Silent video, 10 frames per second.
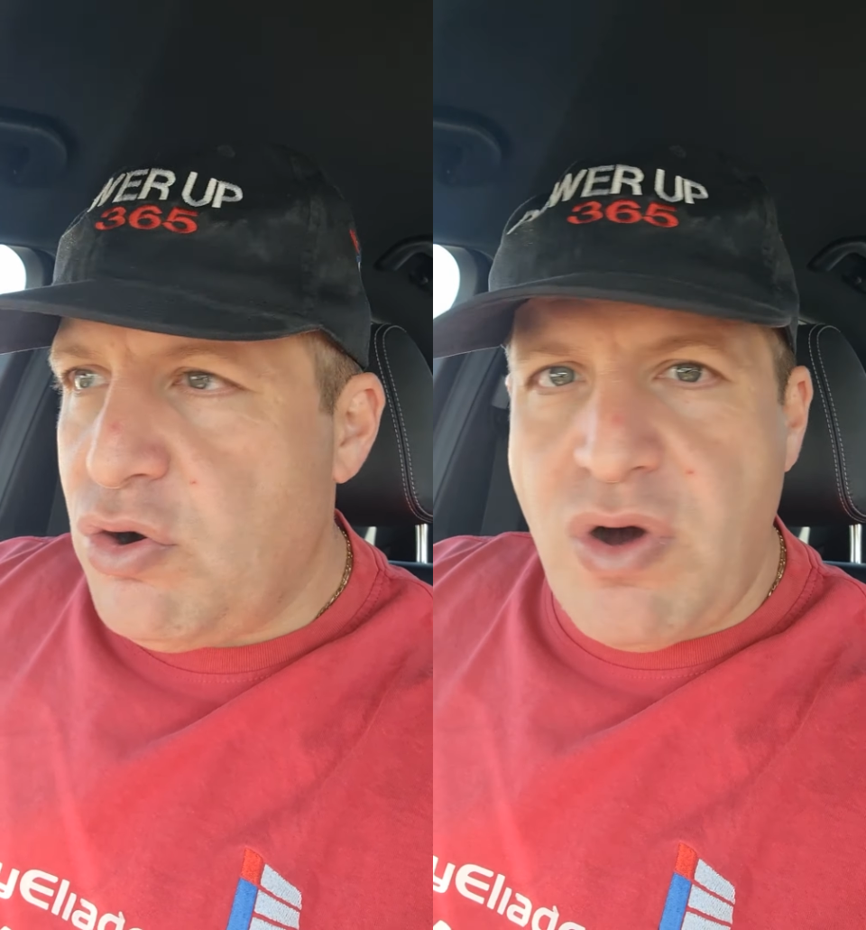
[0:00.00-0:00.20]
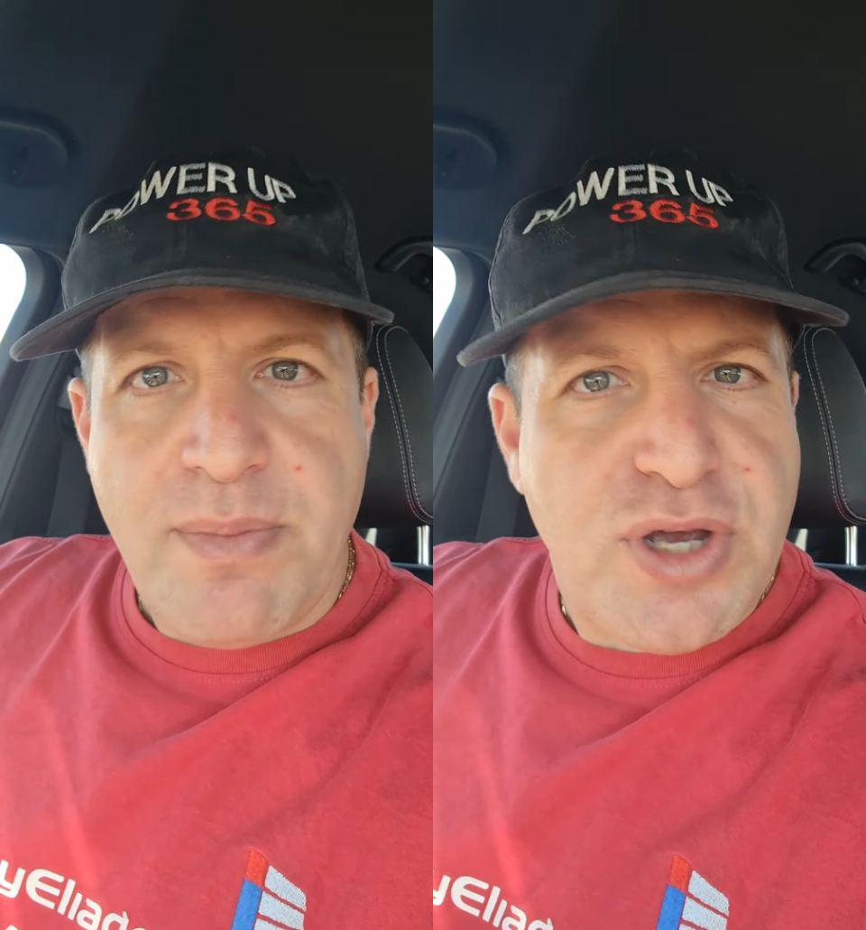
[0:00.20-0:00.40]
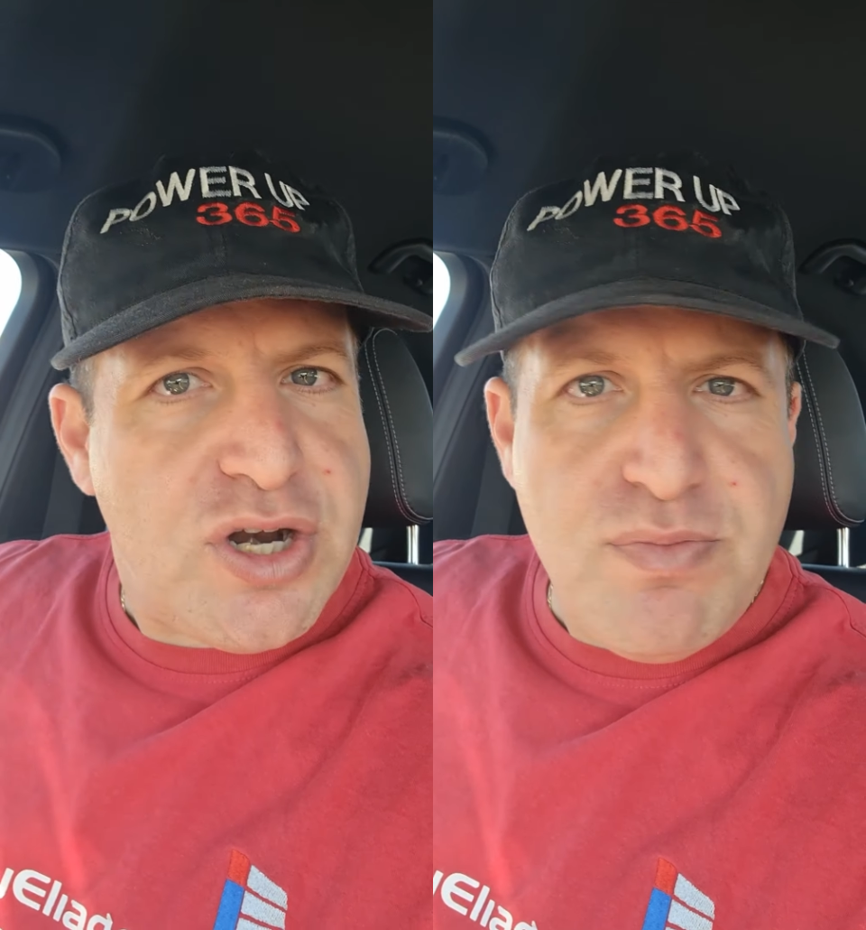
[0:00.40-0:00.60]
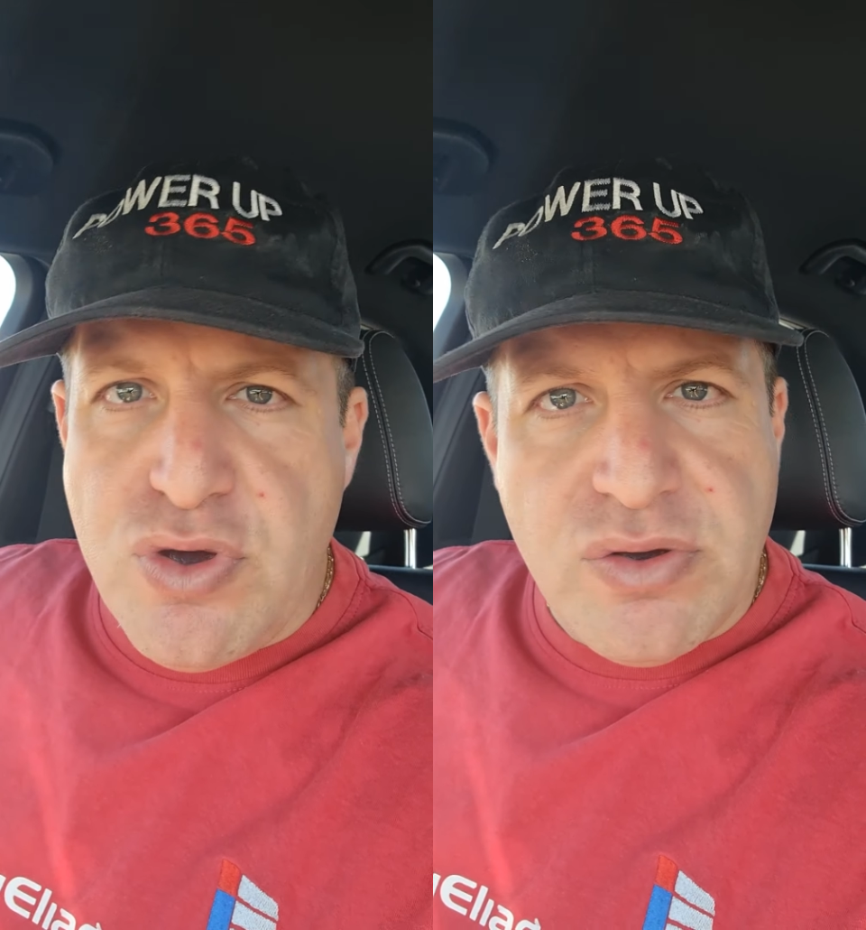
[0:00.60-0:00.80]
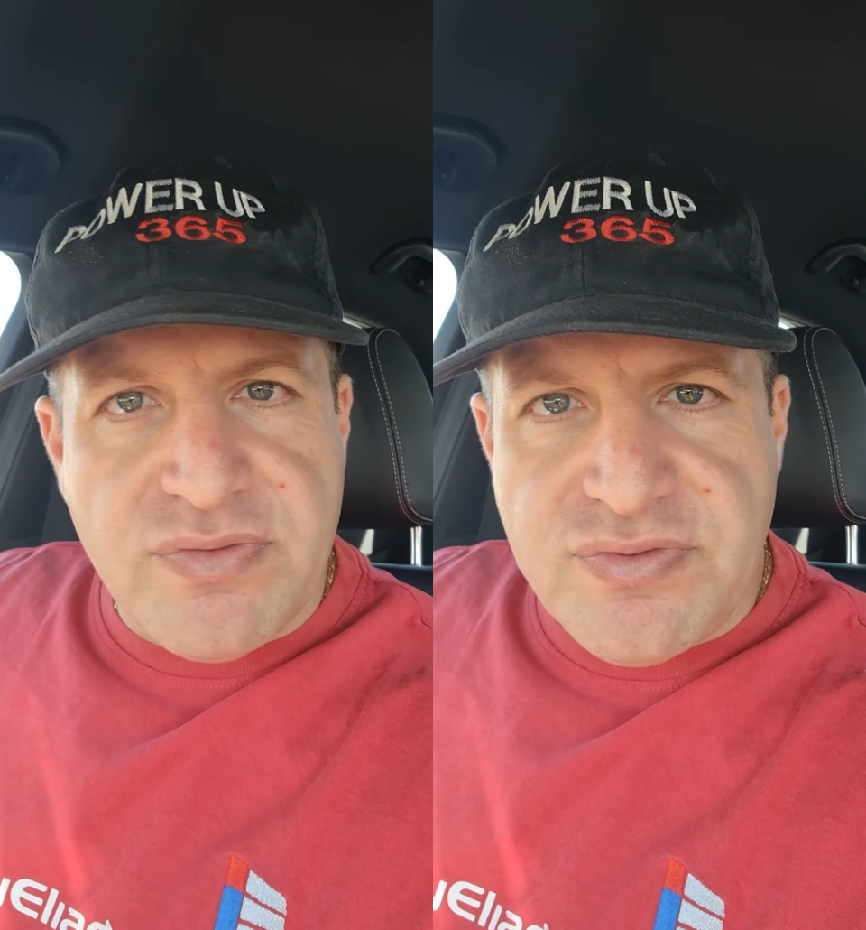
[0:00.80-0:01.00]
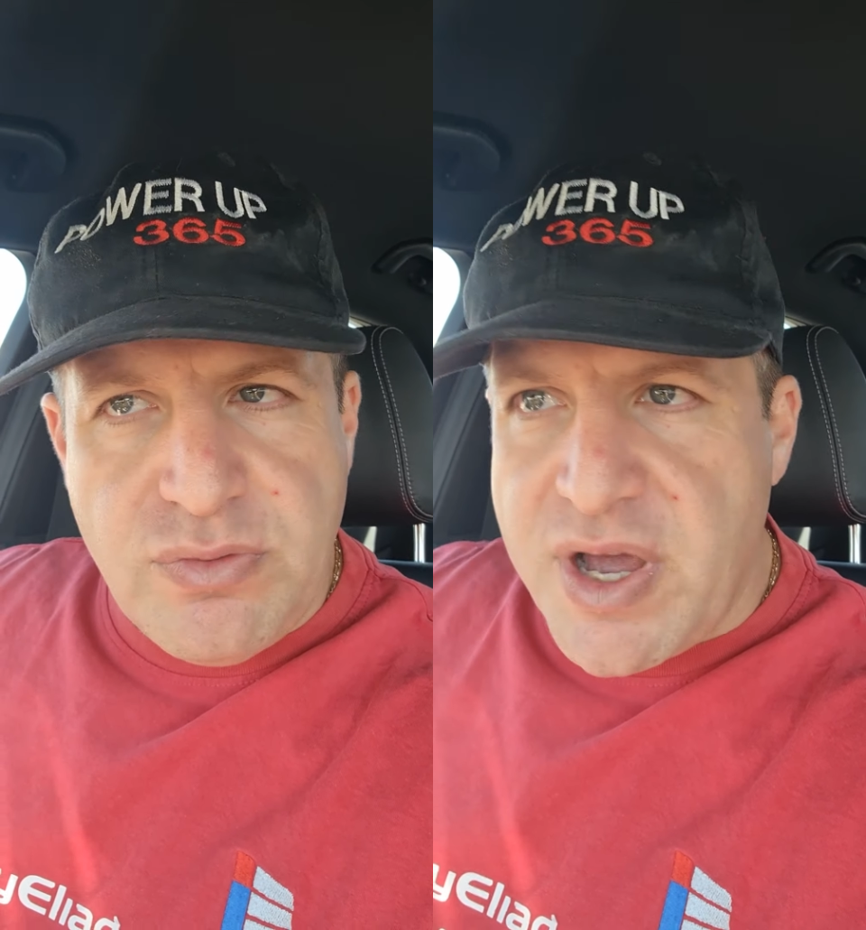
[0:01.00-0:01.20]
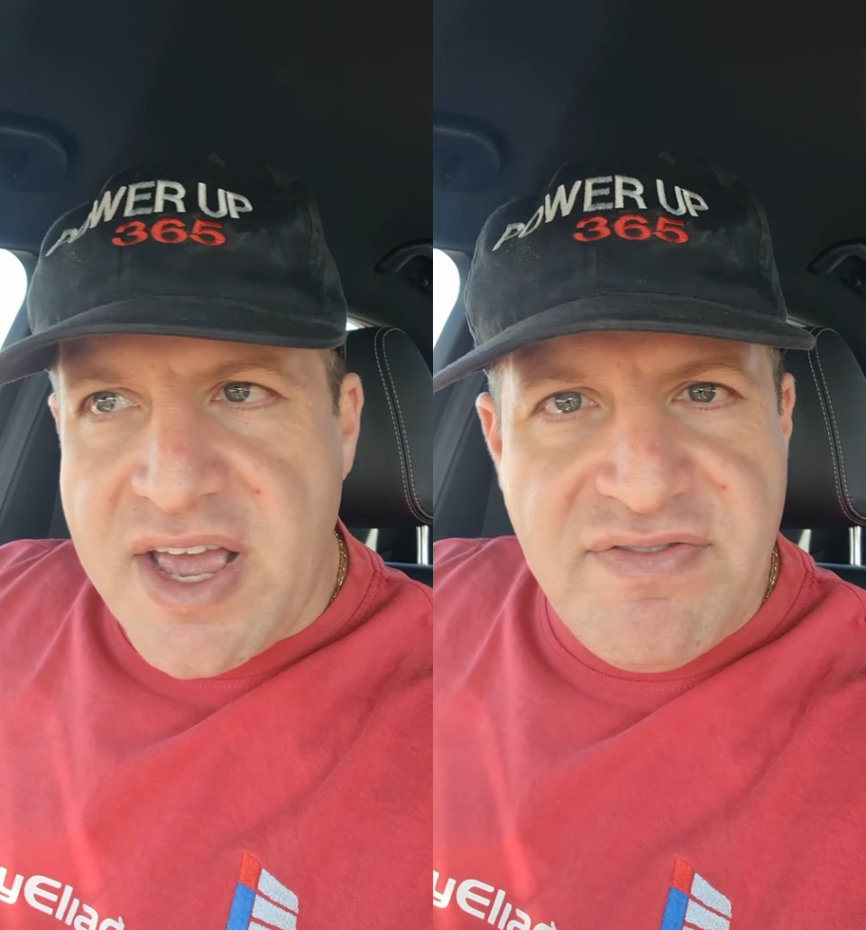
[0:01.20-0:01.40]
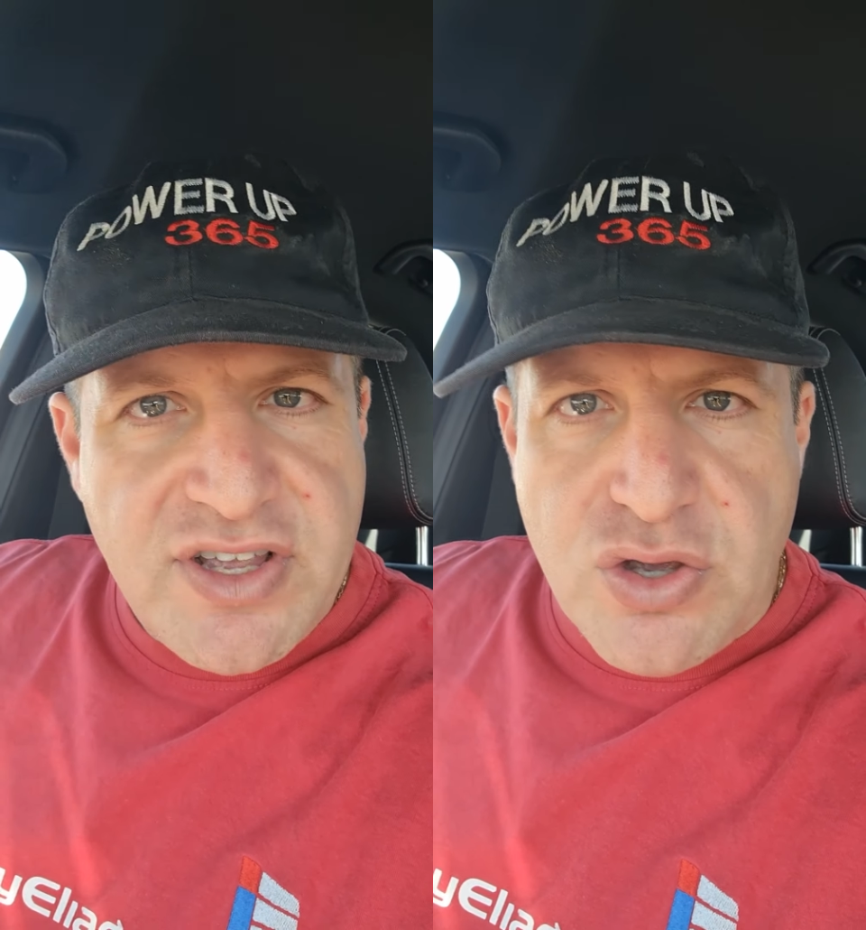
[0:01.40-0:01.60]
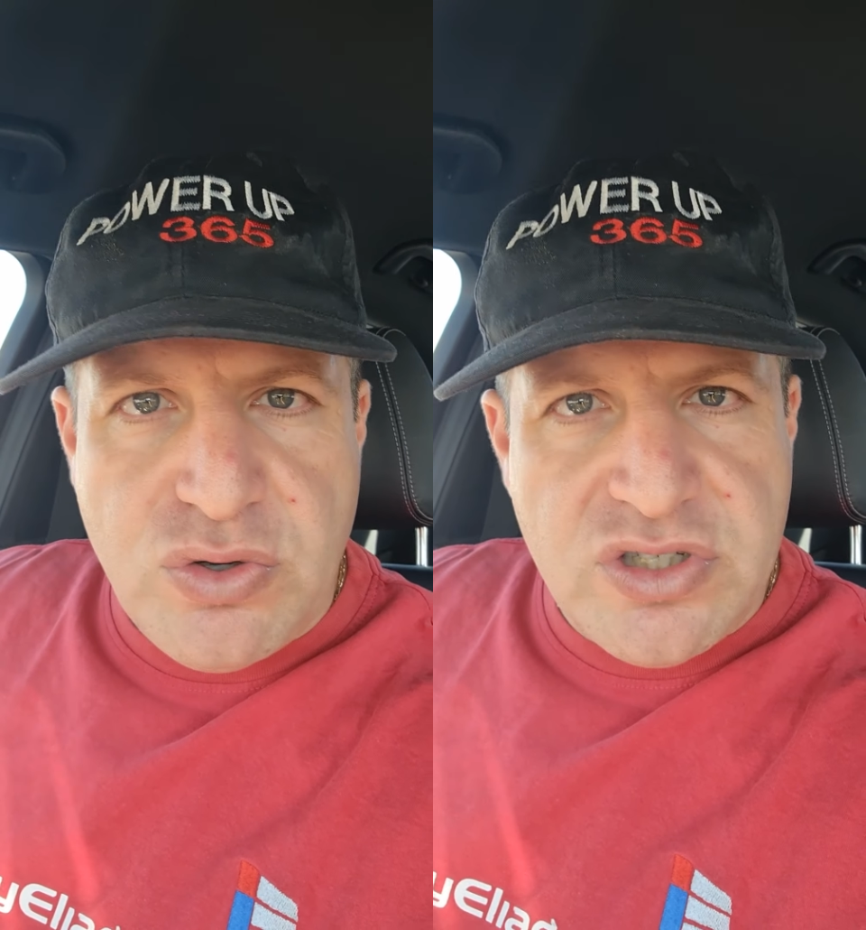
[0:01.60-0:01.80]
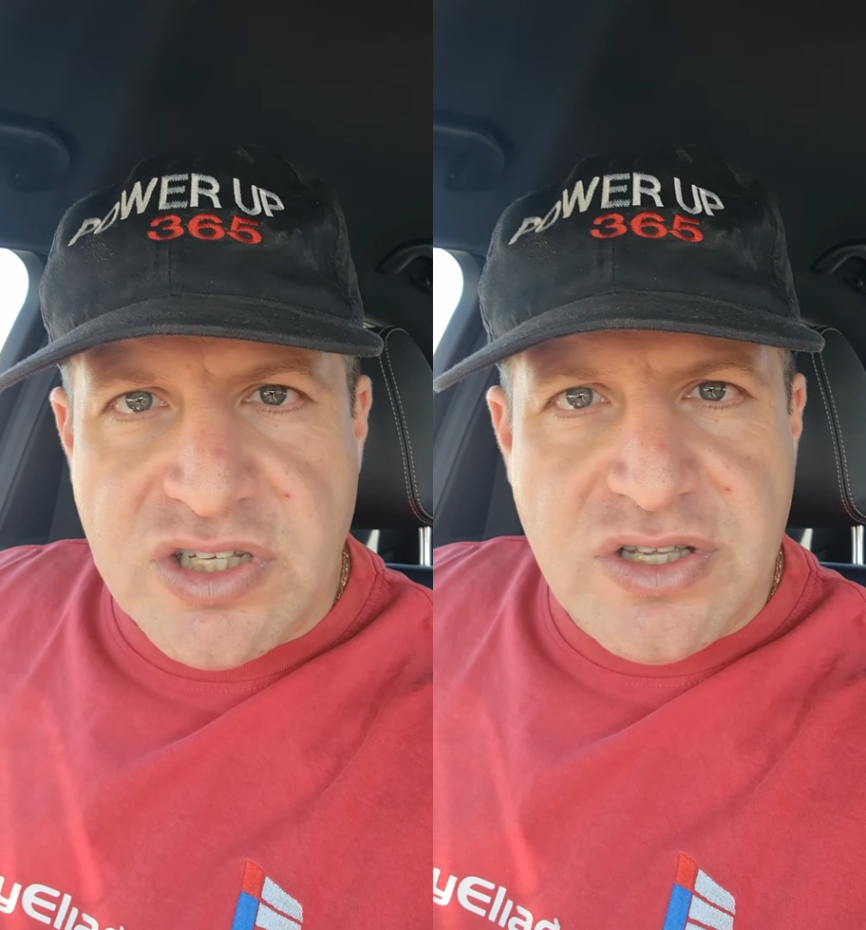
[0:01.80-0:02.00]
or i'm going to move wherever you're